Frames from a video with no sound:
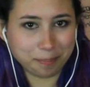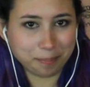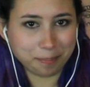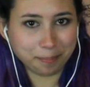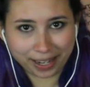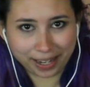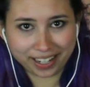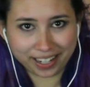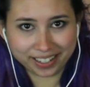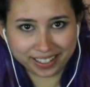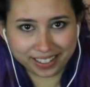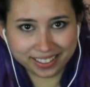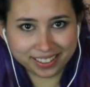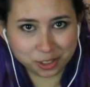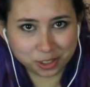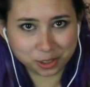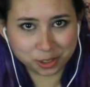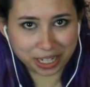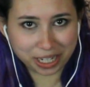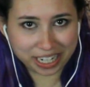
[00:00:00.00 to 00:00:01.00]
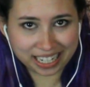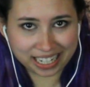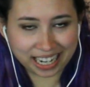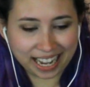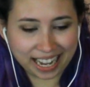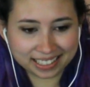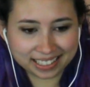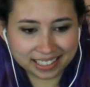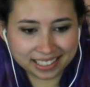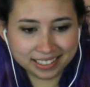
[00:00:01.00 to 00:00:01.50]
my stray
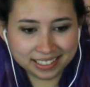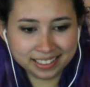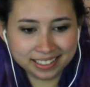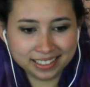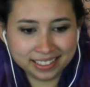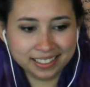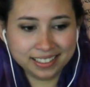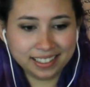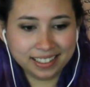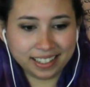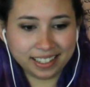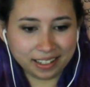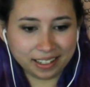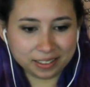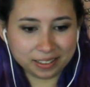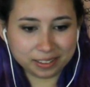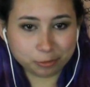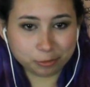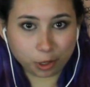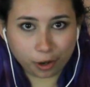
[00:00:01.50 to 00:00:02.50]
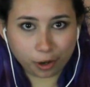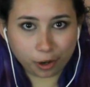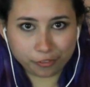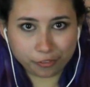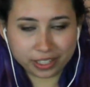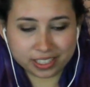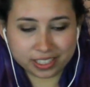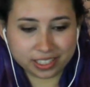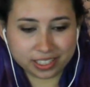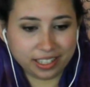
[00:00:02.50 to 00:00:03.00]
cat, uh, raw
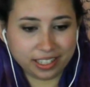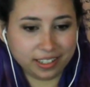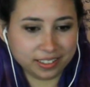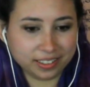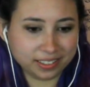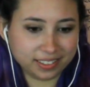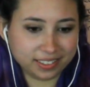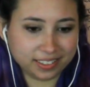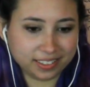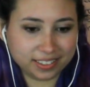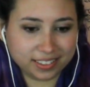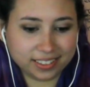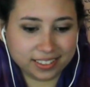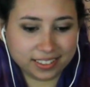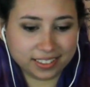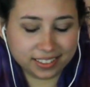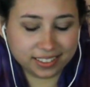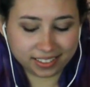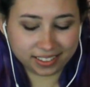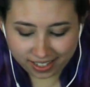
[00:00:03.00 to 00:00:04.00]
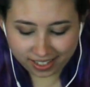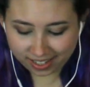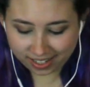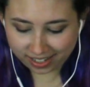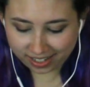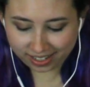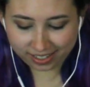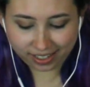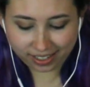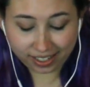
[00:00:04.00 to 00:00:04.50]
fish, and
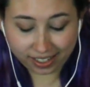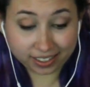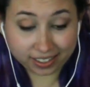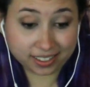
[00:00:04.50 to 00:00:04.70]
yeah, I, I